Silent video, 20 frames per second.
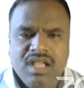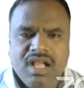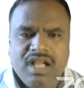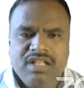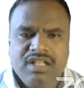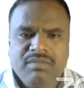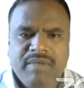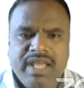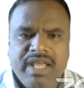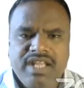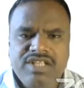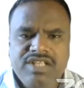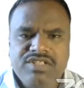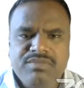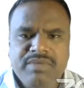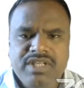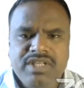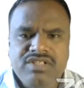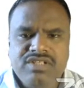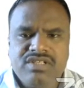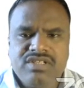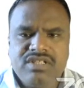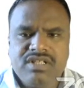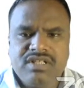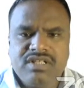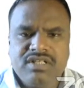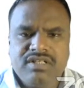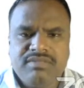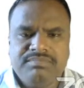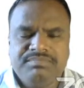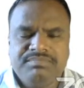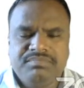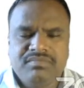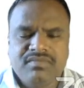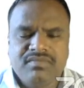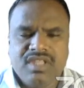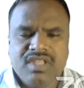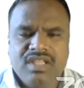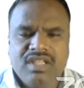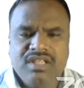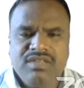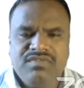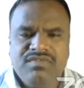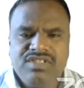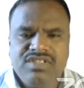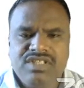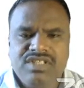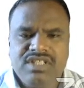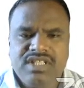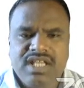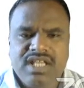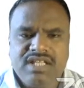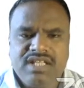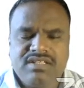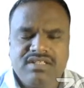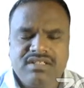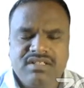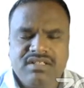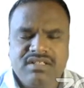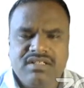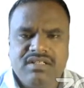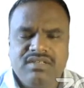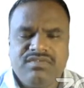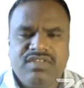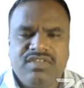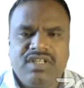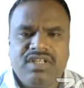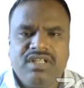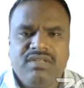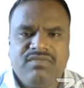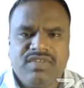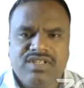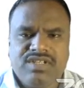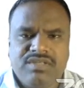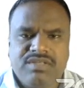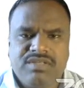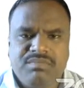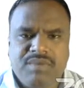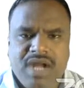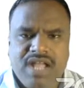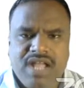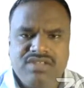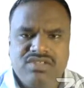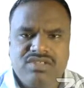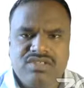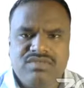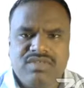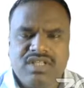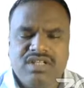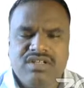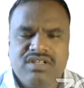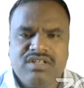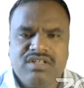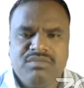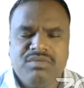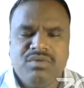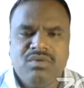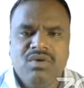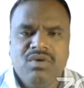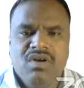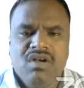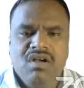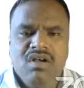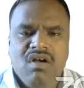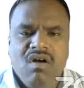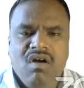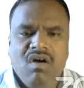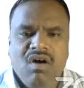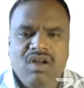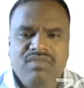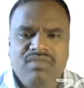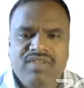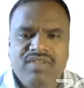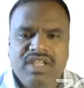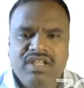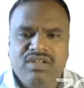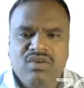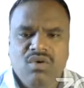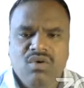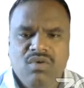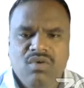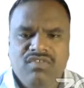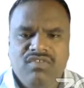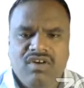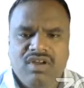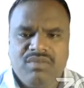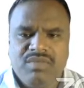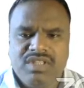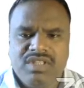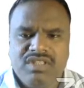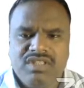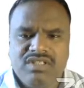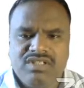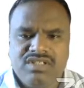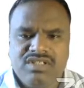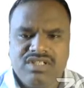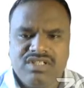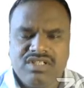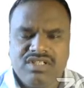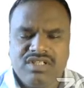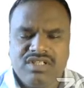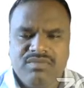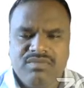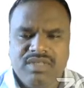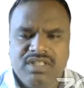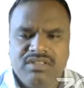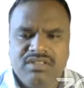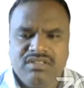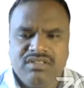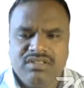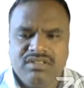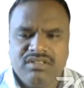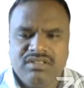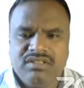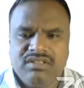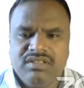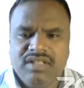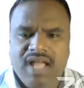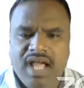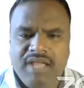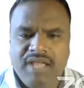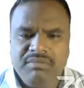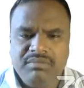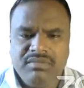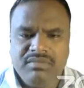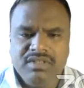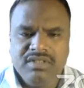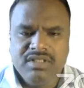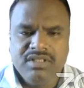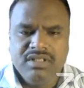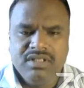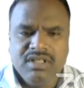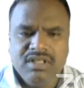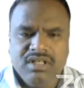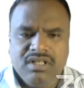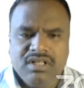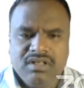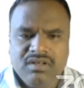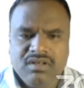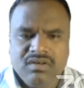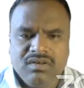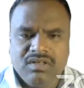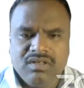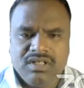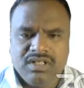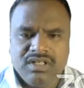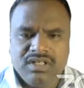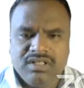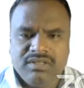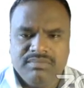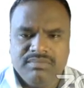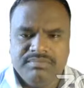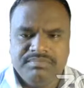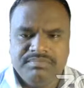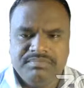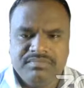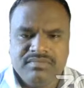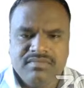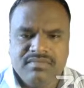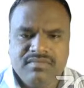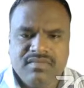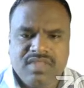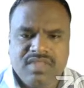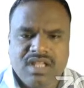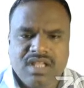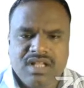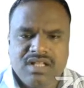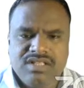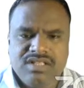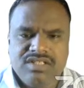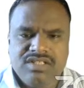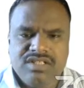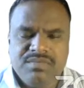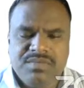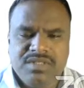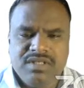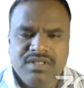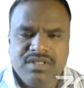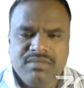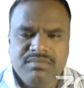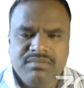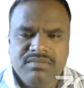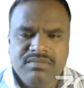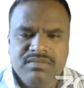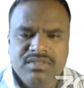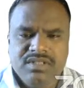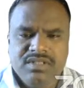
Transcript: The management, if you see that if any infected branches we can remove, or we can go for with treated with lime or gypsum